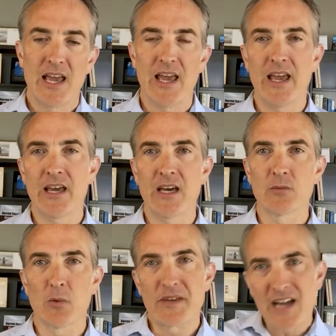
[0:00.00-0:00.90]

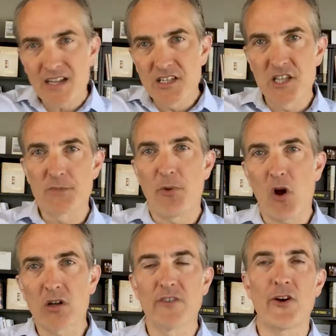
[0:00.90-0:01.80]
And when we got to this
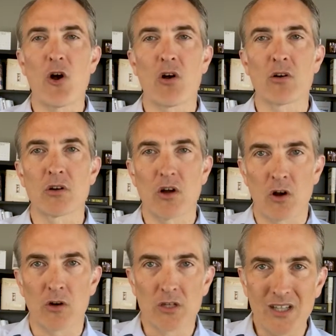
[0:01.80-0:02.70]
part of
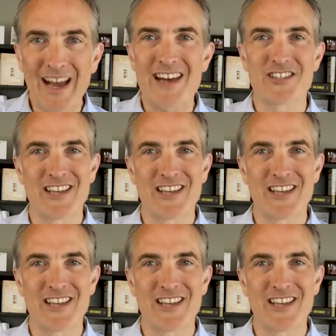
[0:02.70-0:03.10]
our class,